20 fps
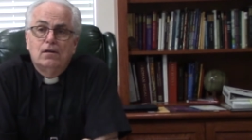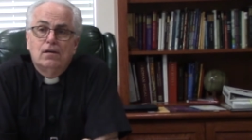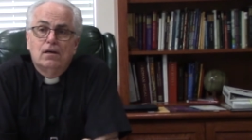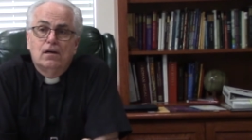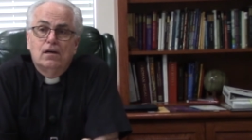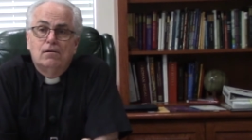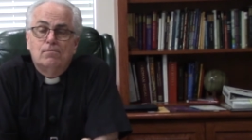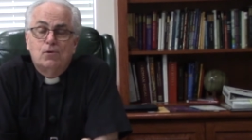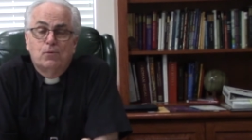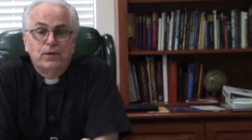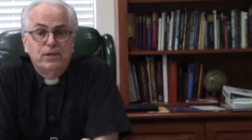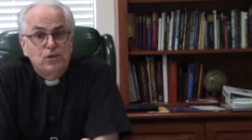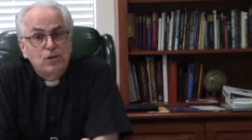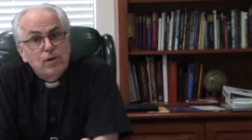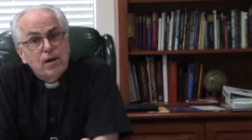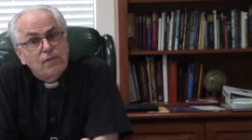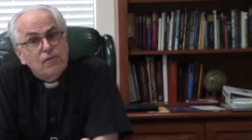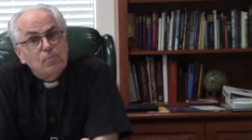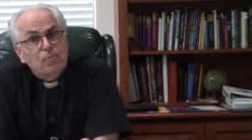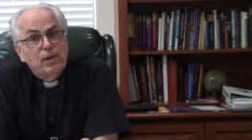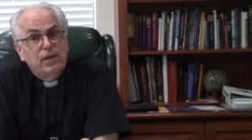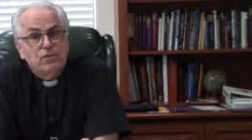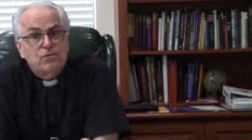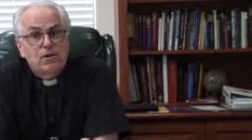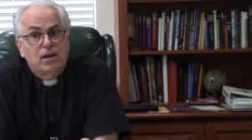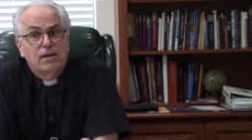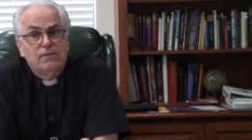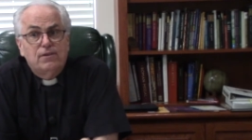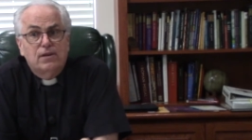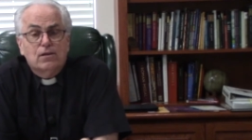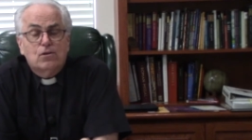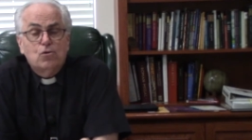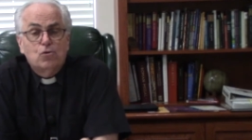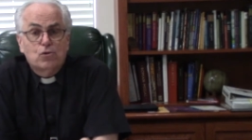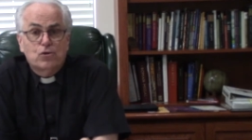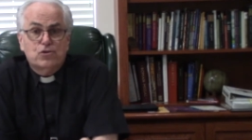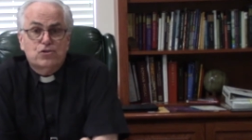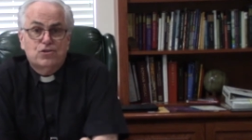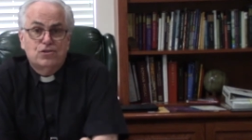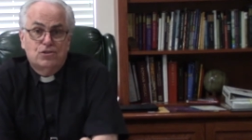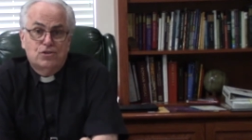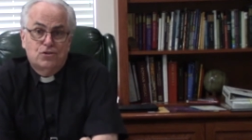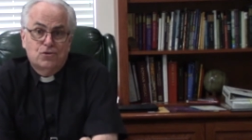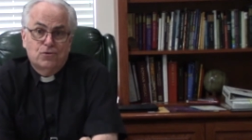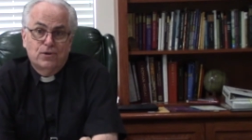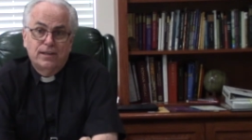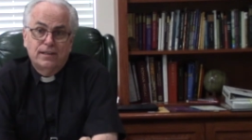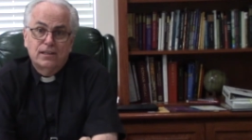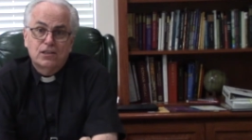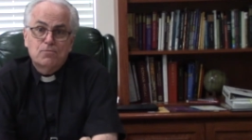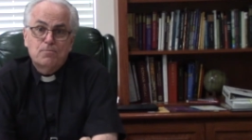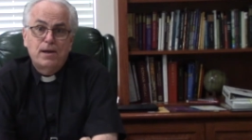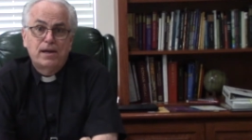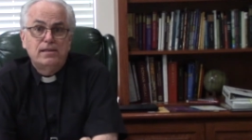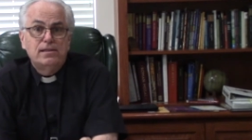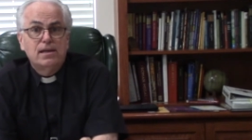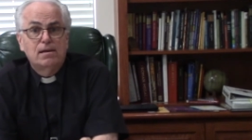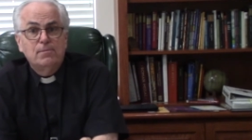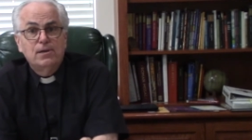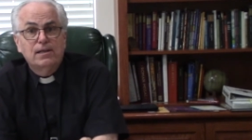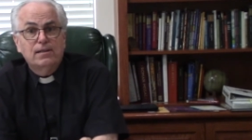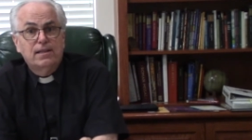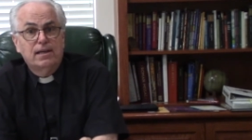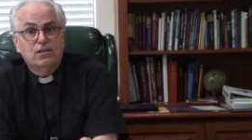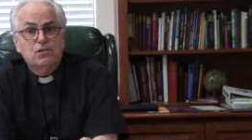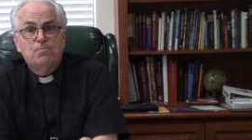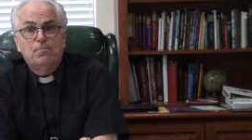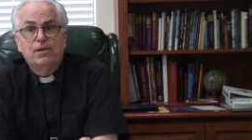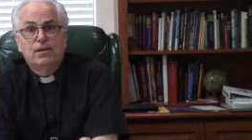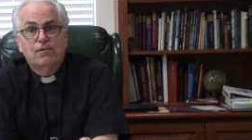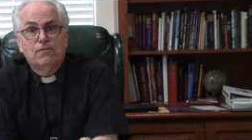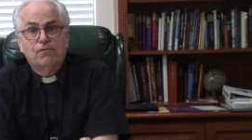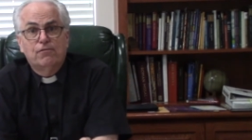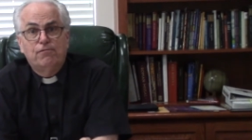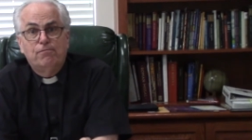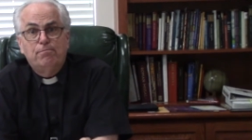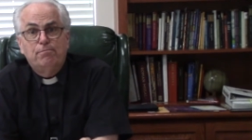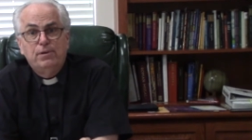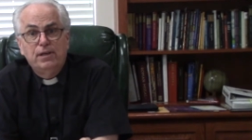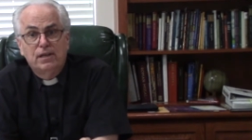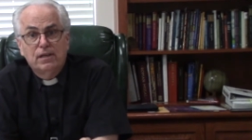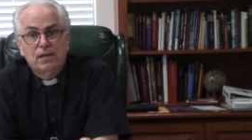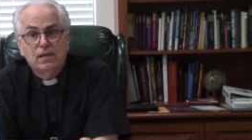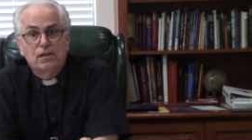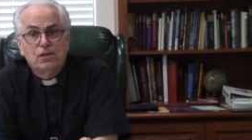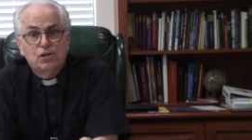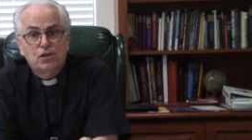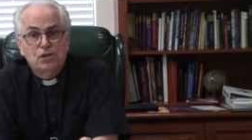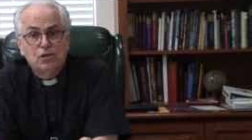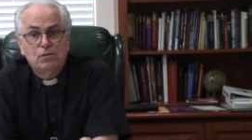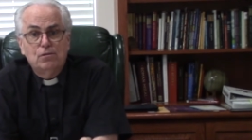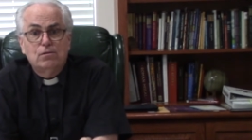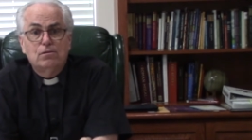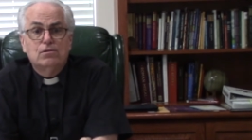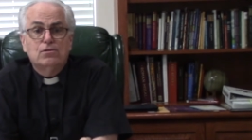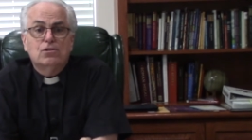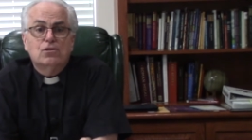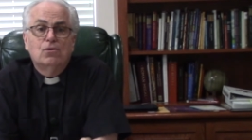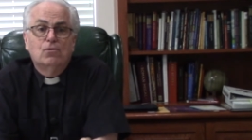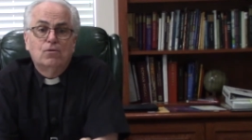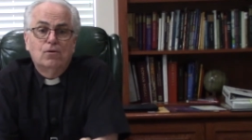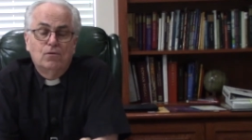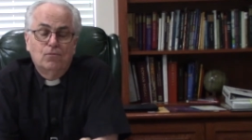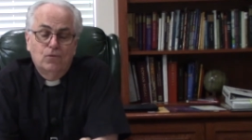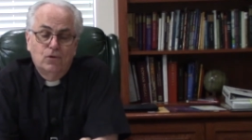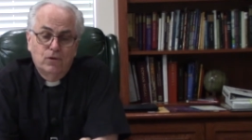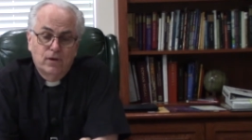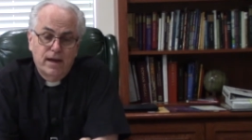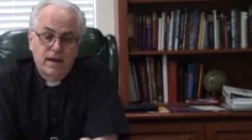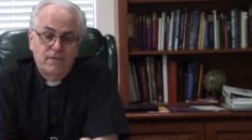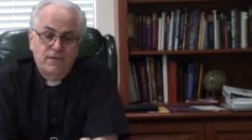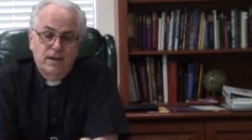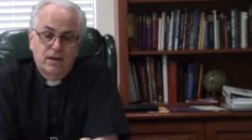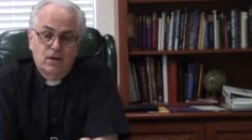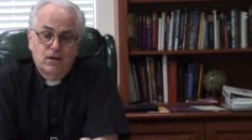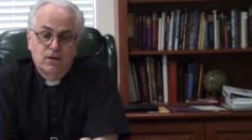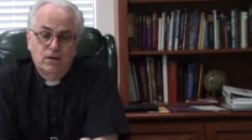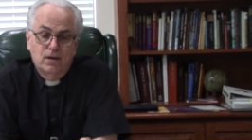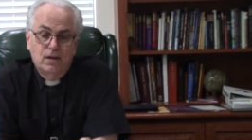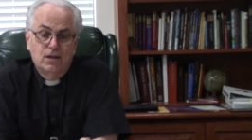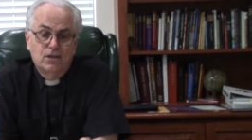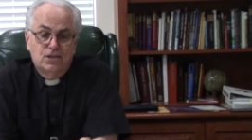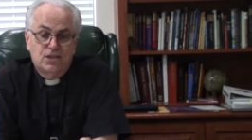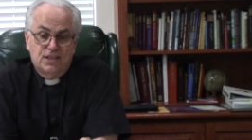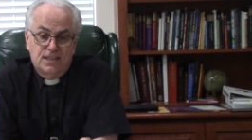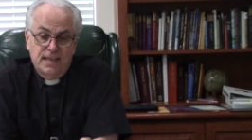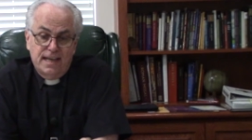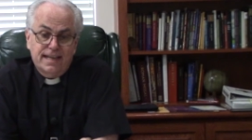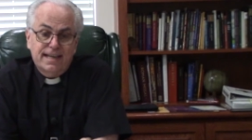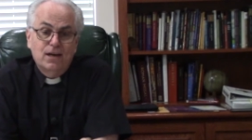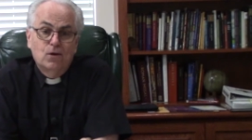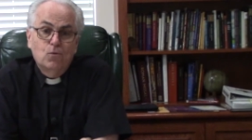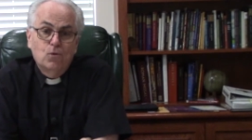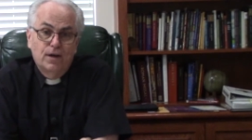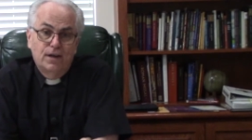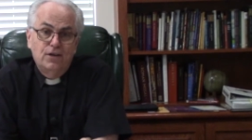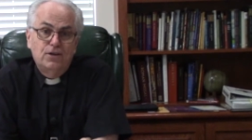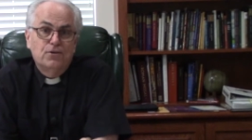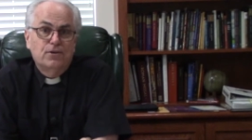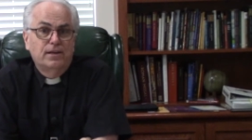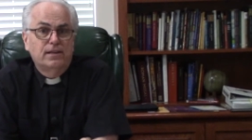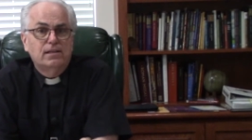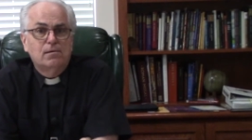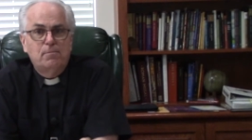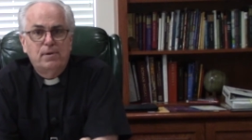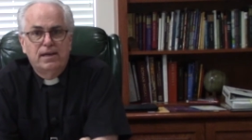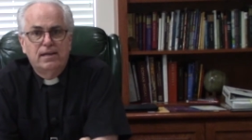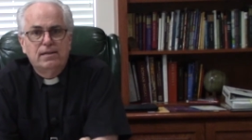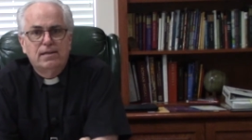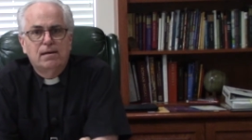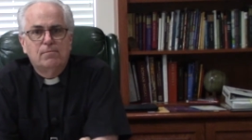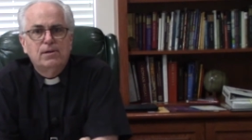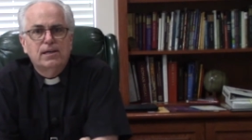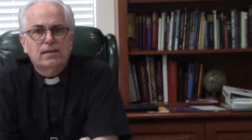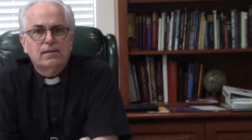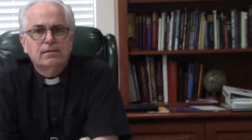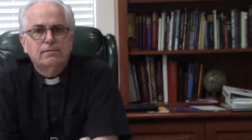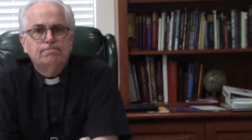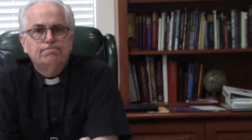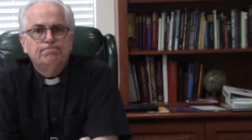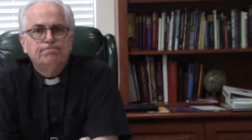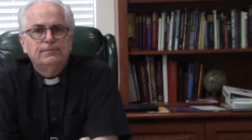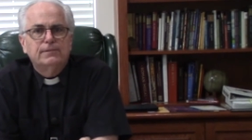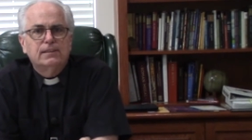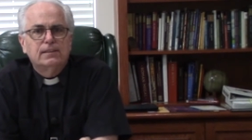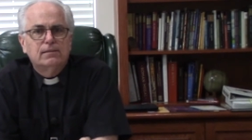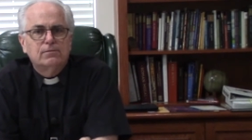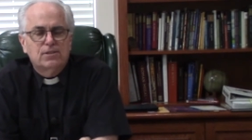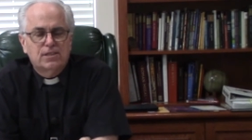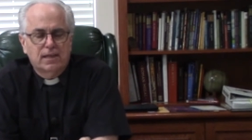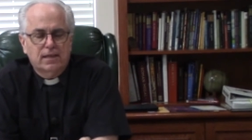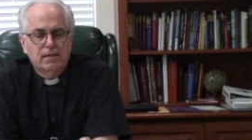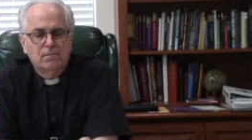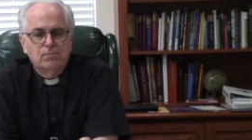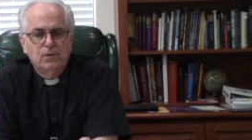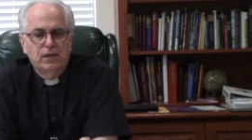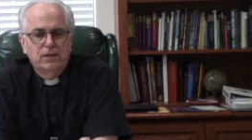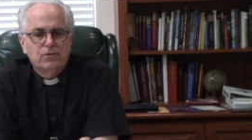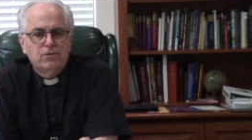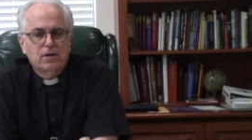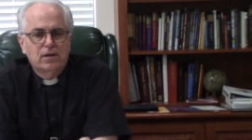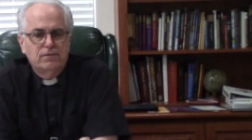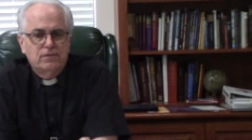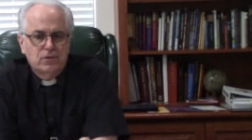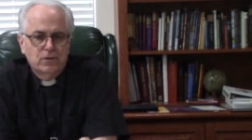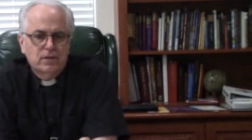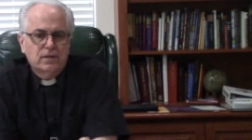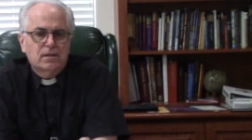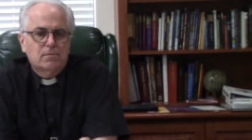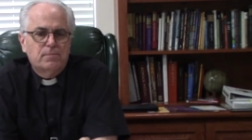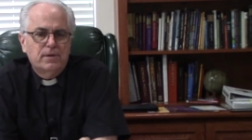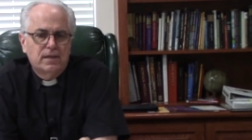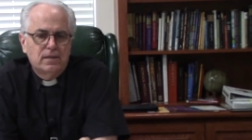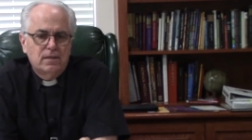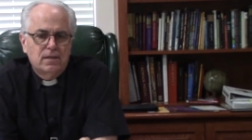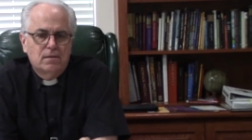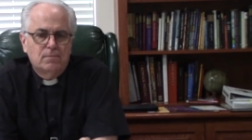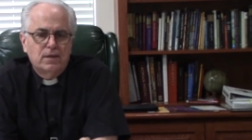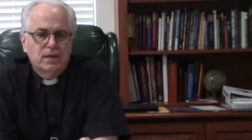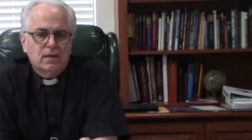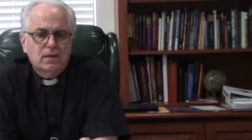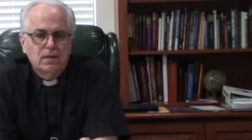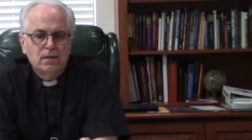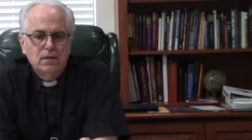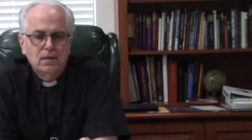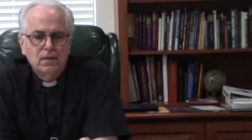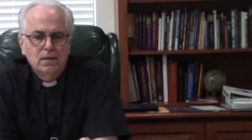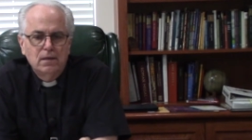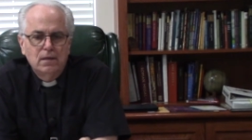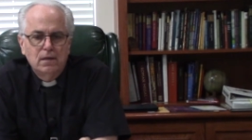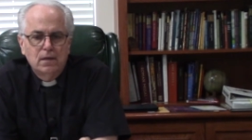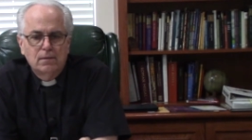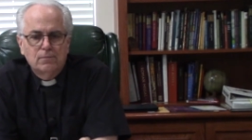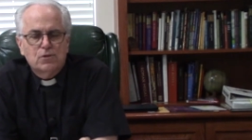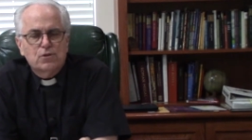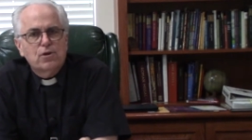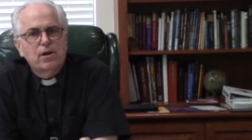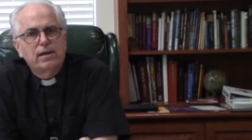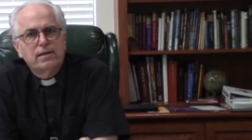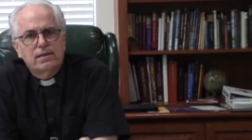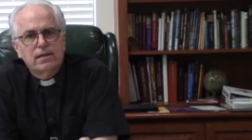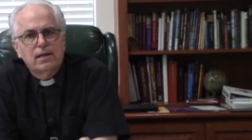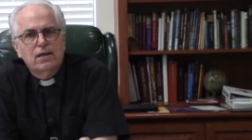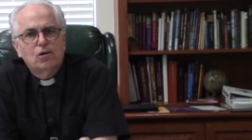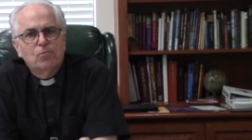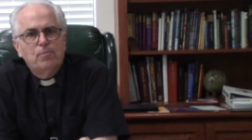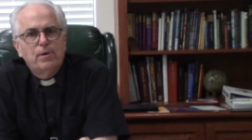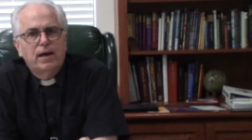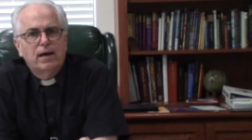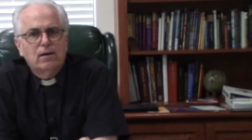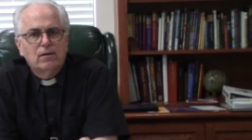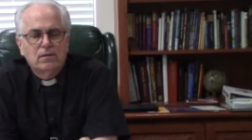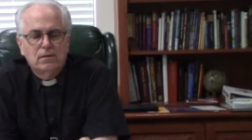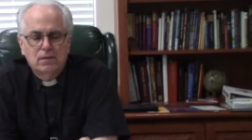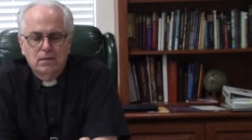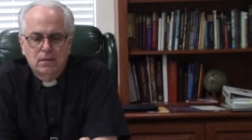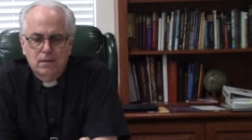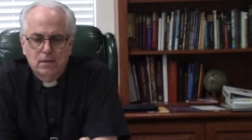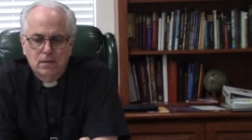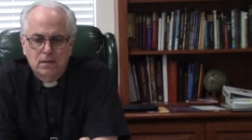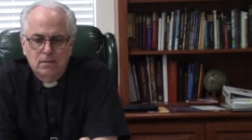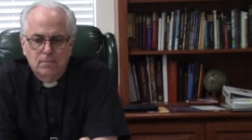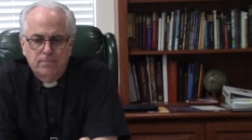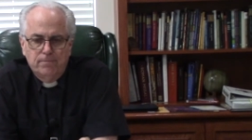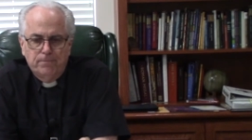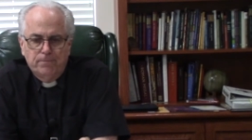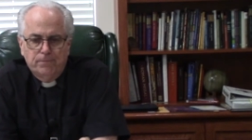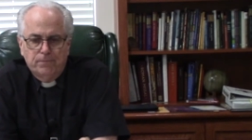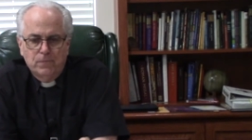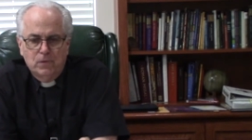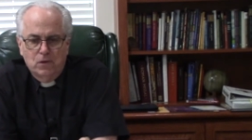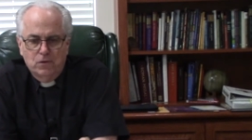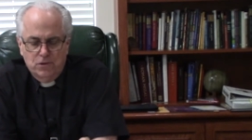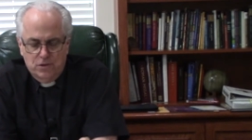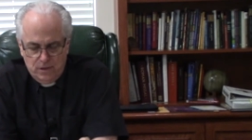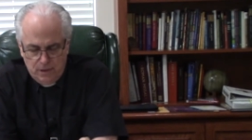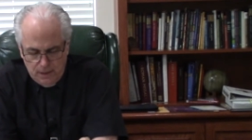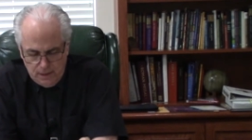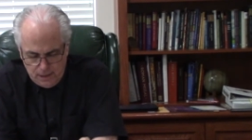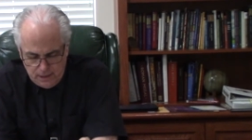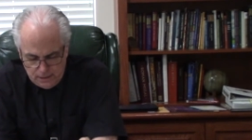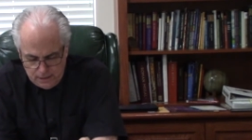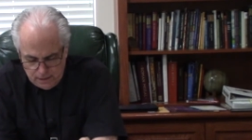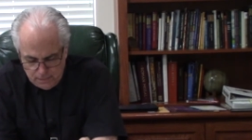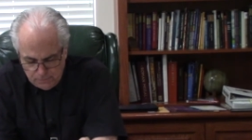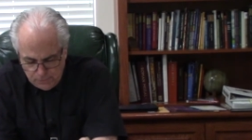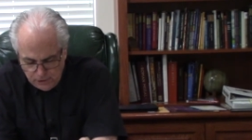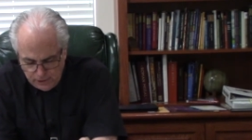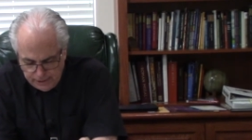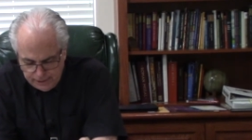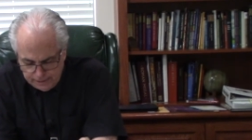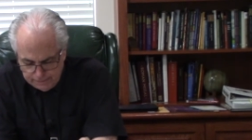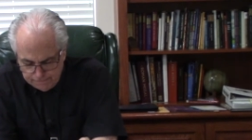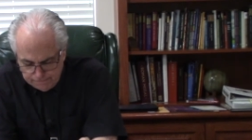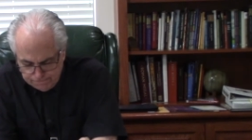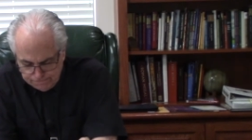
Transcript: um, but we do have a blood drive, and of course, during this pandemic, that's been a big issue. So we're having our second one during the pandemic, um, second blood drive during the pandemic. I'm trying to help out um, those that need the blood.